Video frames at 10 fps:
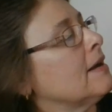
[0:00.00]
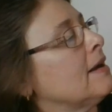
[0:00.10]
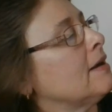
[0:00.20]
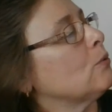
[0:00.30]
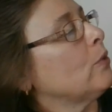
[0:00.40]

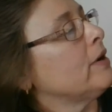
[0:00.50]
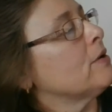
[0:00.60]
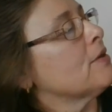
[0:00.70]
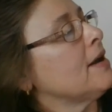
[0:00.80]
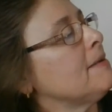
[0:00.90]
and
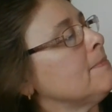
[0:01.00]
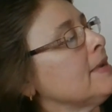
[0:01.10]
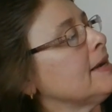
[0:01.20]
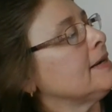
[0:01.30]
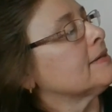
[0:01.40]
where they
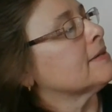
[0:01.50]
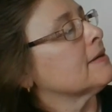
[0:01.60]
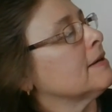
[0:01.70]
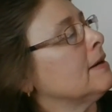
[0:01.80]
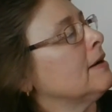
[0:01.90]
meet,
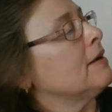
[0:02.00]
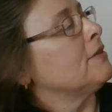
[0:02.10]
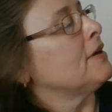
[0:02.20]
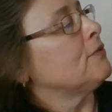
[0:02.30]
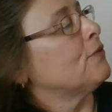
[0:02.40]

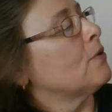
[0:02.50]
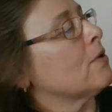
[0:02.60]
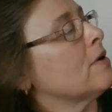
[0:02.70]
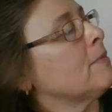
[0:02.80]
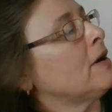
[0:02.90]
they
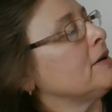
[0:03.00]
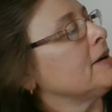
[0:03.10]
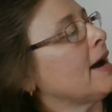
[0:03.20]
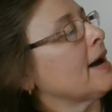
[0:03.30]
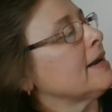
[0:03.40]
form a
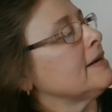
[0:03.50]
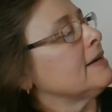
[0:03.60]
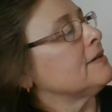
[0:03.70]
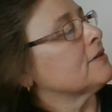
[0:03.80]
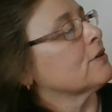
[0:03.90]

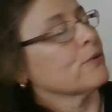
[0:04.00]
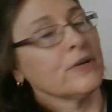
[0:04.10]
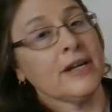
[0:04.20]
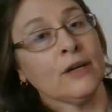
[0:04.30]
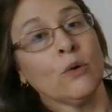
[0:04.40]

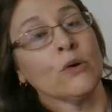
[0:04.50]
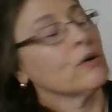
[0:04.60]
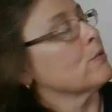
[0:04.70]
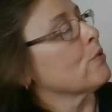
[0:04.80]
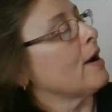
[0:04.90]
90-degree
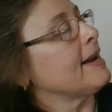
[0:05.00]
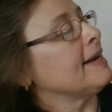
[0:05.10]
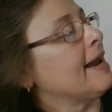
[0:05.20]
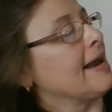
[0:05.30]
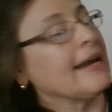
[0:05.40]
or a
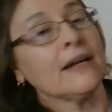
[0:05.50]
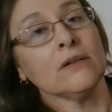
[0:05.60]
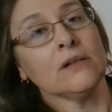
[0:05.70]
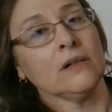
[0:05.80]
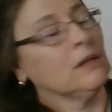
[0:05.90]
right
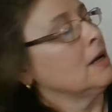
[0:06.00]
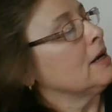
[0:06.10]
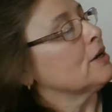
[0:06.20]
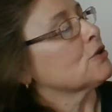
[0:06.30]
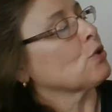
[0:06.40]
angle.
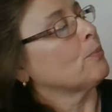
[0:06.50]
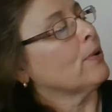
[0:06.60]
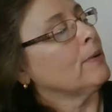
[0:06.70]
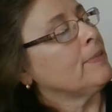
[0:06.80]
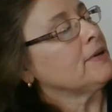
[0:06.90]
So
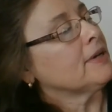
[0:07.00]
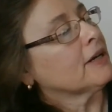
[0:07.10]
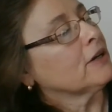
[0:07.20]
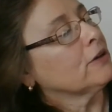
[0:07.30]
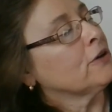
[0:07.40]

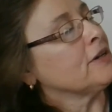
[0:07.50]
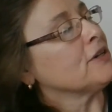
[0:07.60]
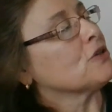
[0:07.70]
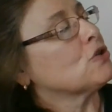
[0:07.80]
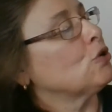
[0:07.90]
perpendicular
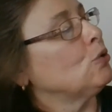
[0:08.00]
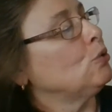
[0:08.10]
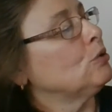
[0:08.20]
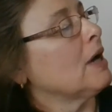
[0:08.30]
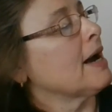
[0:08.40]
is
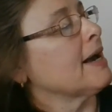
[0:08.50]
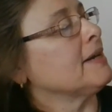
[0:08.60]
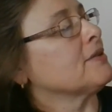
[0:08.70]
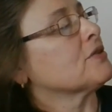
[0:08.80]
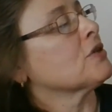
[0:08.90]
two
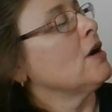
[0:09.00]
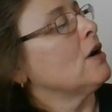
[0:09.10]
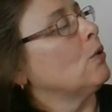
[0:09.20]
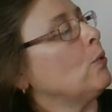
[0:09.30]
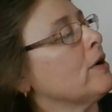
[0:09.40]
lines
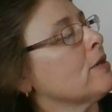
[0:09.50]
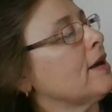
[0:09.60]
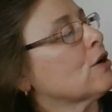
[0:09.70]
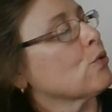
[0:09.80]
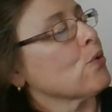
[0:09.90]
where
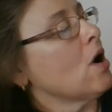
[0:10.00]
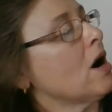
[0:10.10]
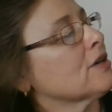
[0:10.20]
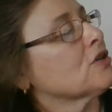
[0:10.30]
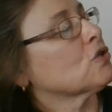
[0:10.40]
they
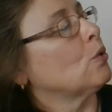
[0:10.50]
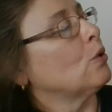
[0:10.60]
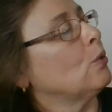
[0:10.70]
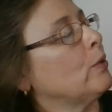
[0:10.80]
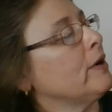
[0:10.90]
cross
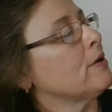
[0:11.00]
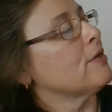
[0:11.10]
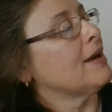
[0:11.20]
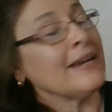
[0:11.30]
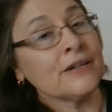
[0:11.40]
or where
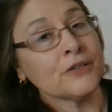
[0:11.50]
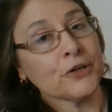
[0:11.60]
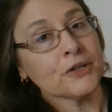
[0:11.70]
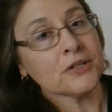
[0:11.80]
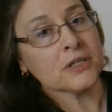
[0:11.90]
they
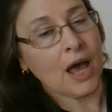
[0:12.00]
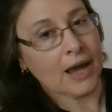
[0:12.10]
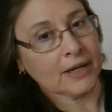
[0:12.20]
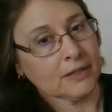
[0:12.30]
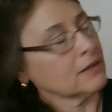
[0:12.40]

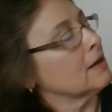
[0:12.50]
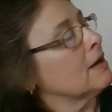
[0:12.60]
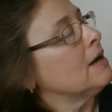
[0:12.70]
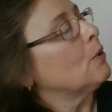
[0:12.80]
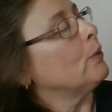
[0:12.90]
intersect,
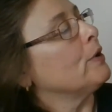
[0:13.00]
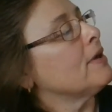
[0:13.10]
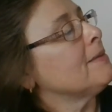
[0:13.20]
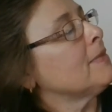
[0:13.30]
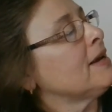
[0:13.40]
where
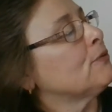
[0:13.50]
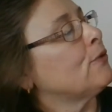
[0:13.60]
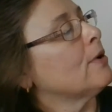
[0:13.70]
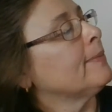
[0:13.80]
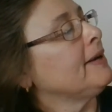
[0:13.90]
they meet,
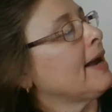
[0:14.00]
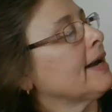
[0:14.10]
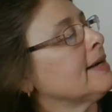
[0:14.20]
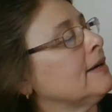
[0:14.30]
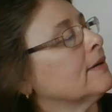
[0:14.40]
form a
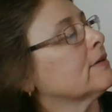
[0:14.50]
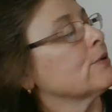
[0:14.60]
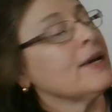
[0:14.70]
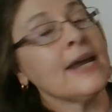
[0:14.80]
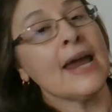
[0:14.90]

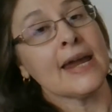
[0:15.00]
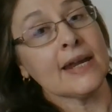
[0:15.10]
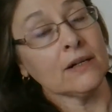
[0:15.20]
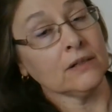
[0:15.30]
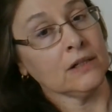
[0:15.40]
90-degree
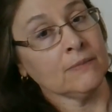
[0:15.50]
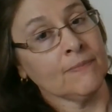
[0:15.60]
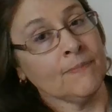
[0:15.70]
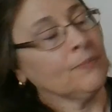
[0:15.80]
angle.